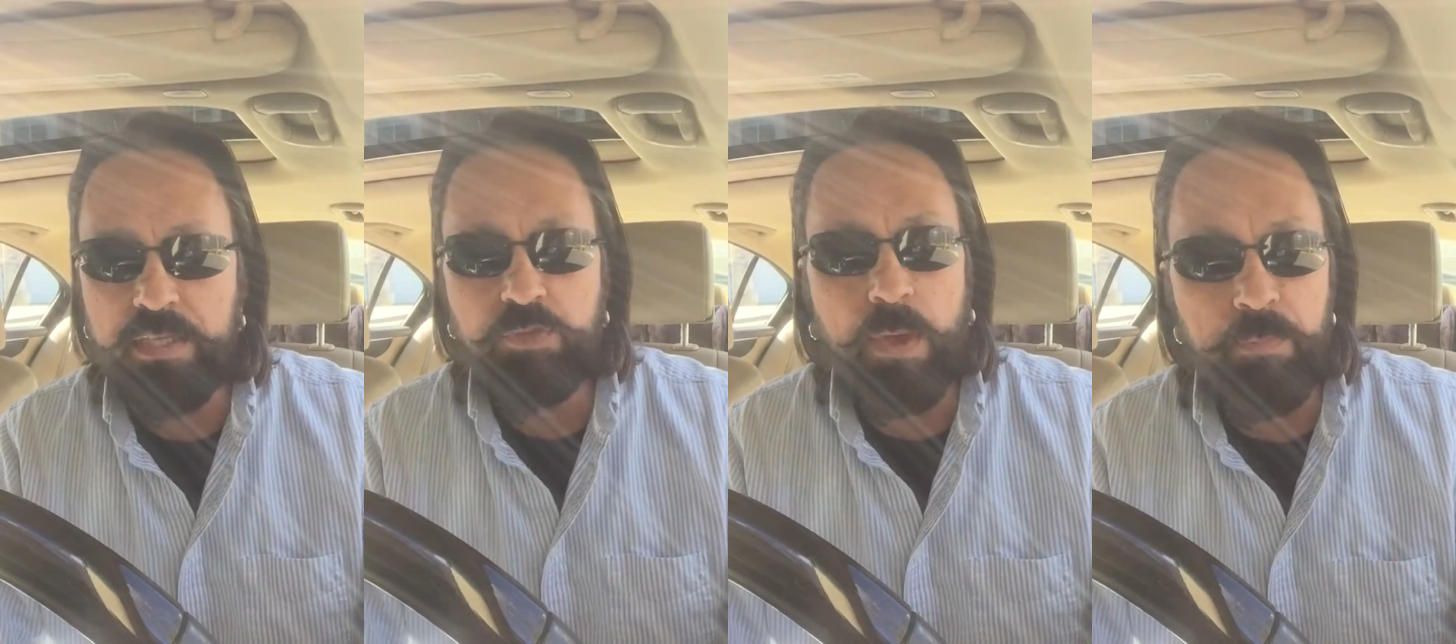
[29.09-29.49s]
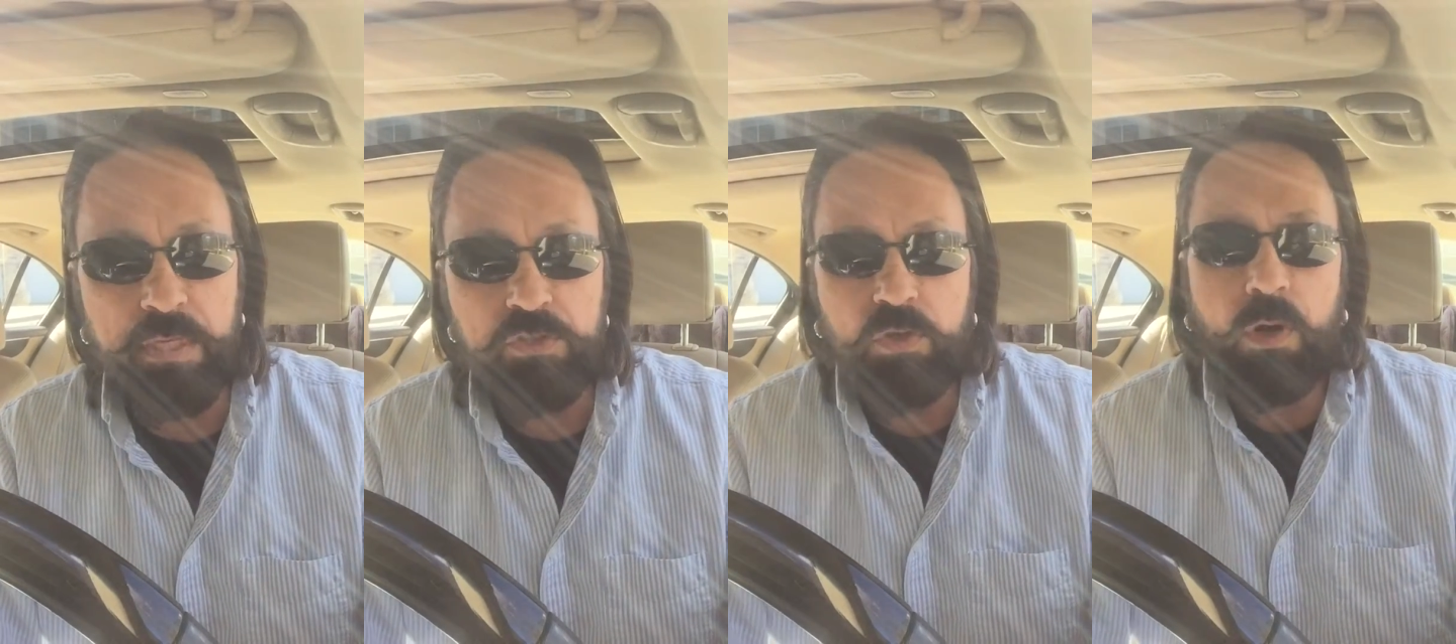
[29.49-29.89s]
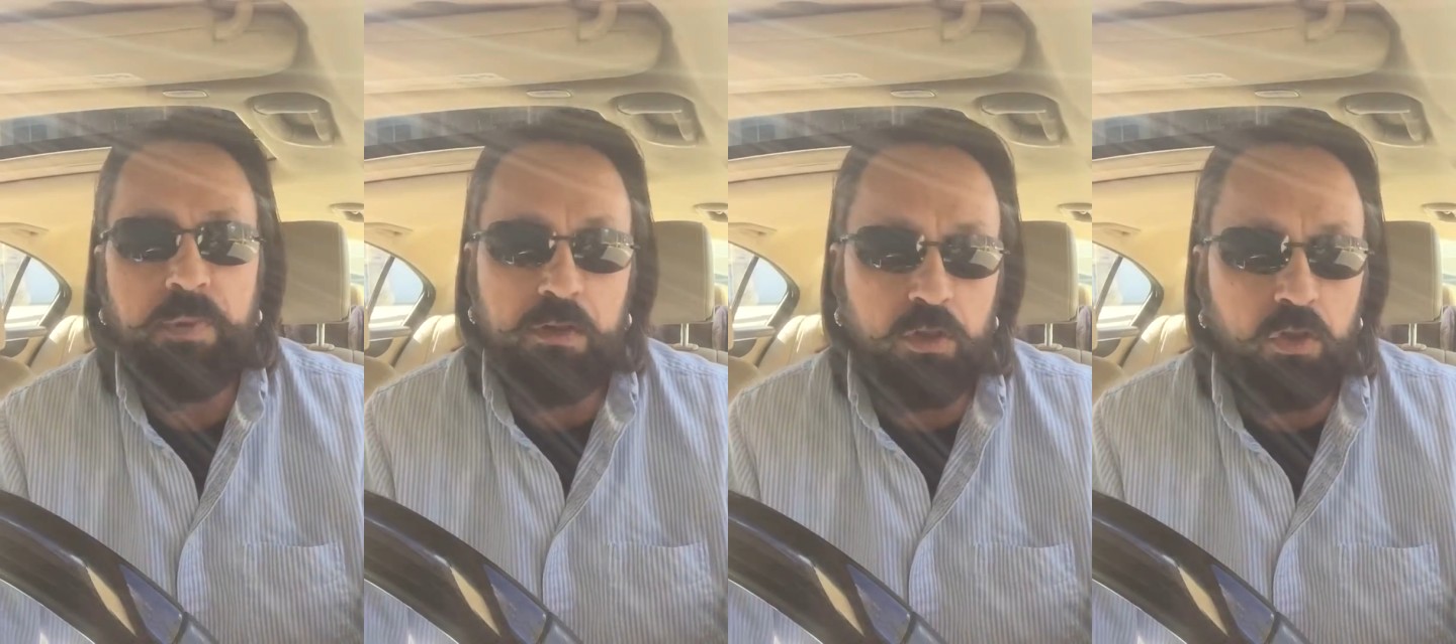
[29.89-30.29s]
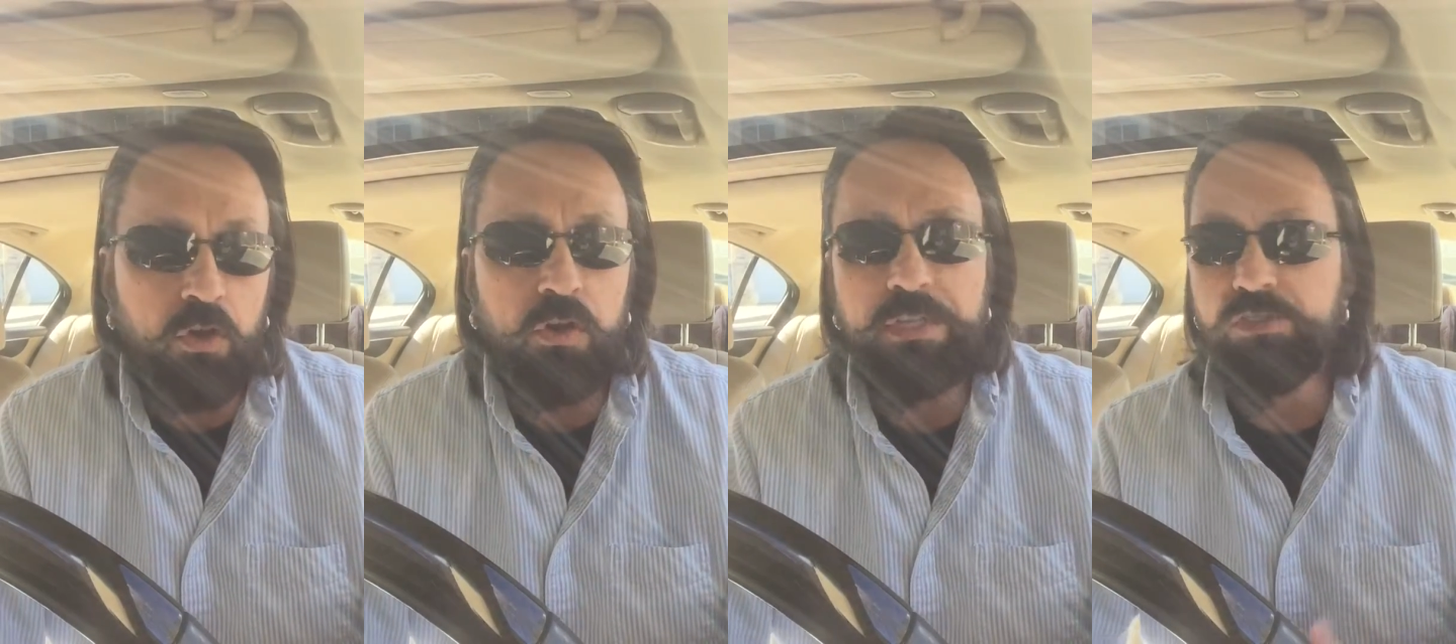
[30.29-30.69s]
He's my mentor. I'm here to
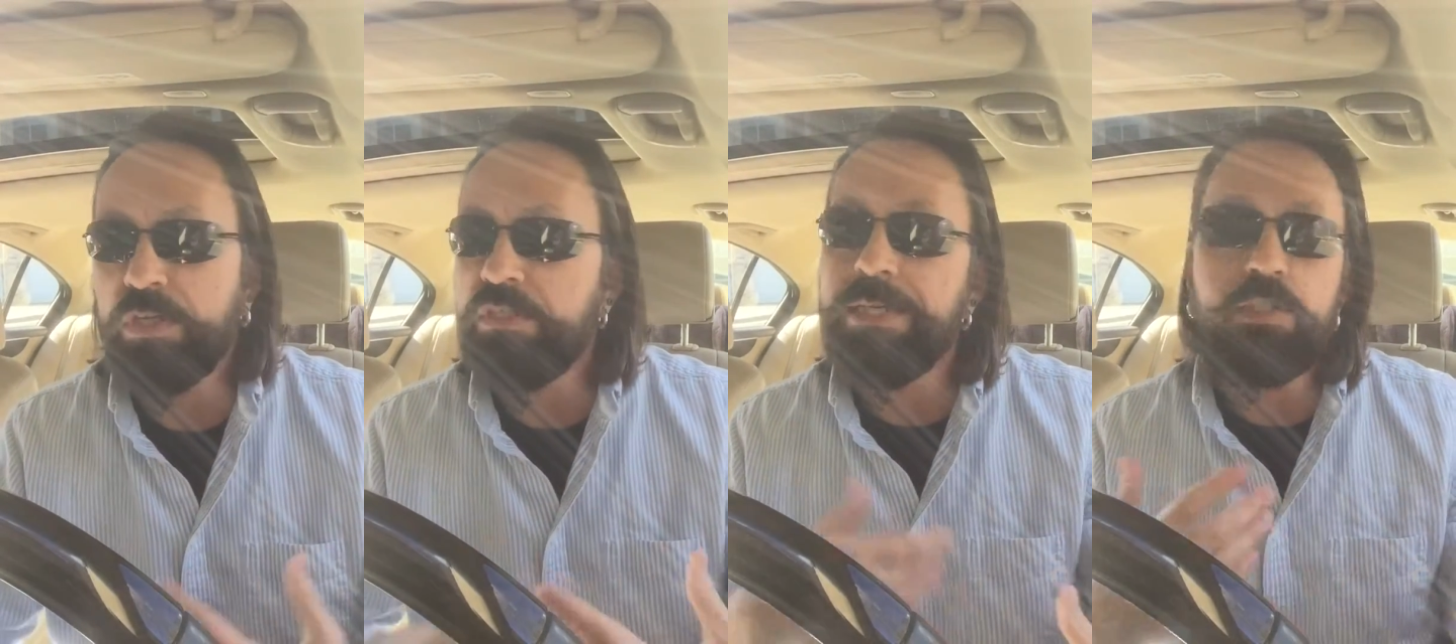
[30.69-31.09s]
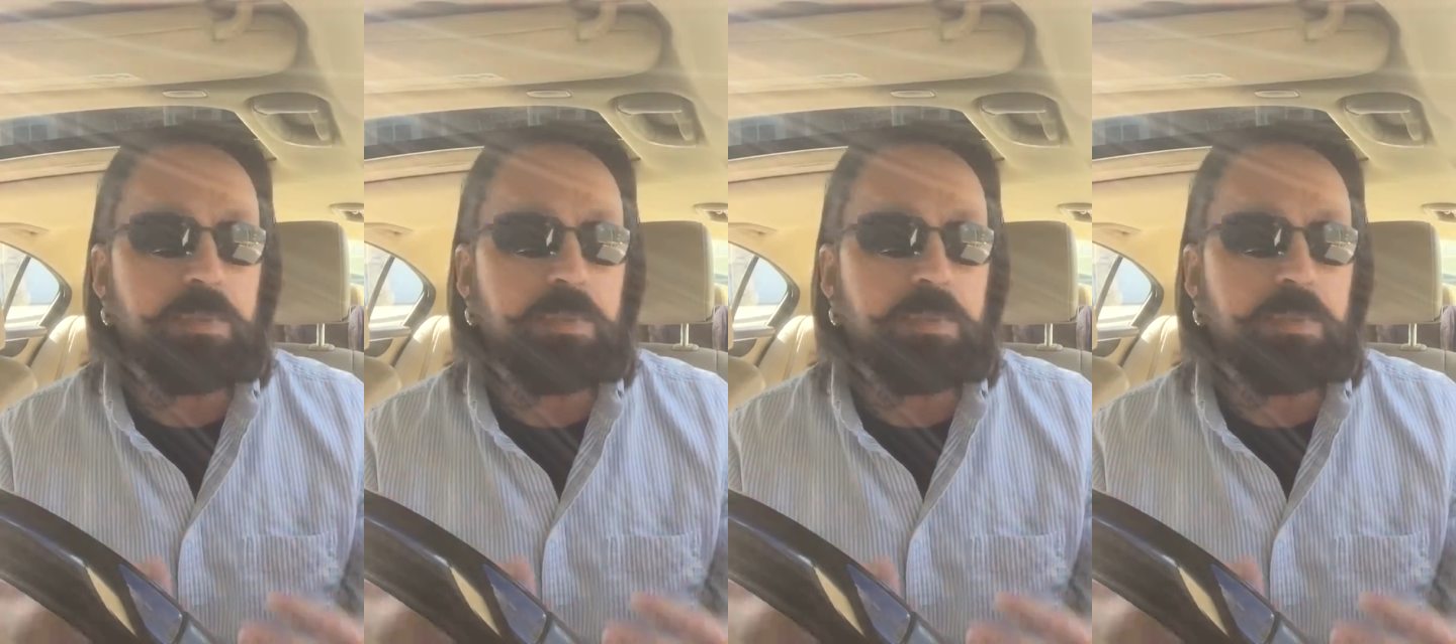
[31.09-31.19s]
learn. He's going to teach